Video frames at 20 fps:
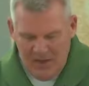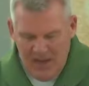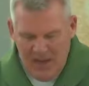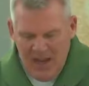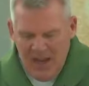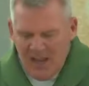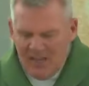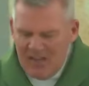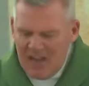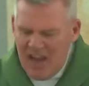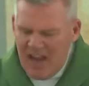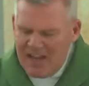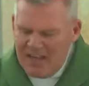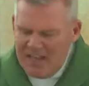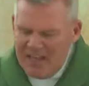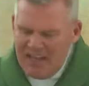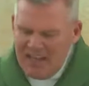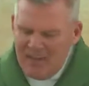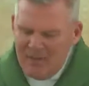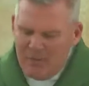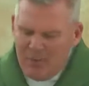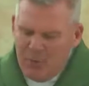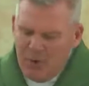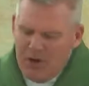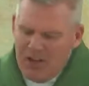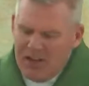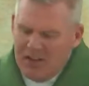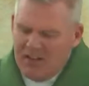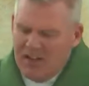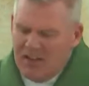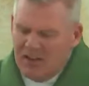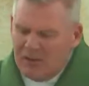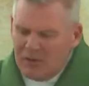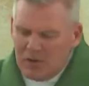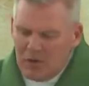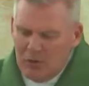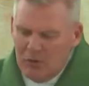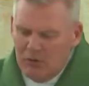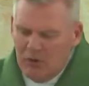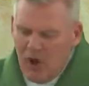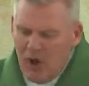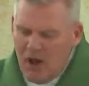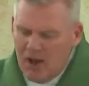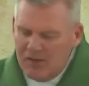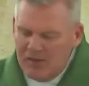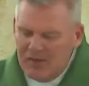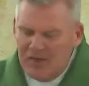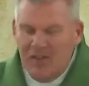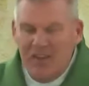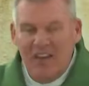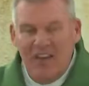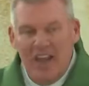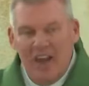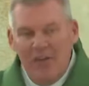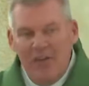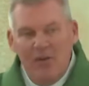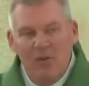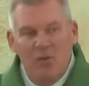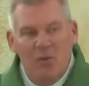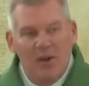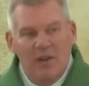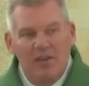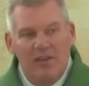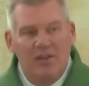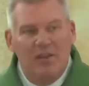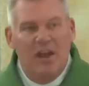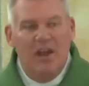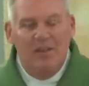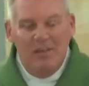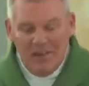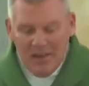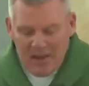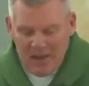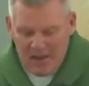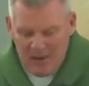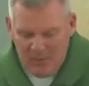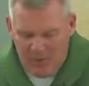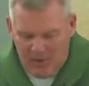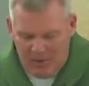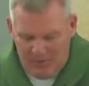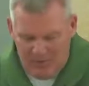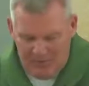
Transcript: And the idea of putting these two laws together was unthinkable.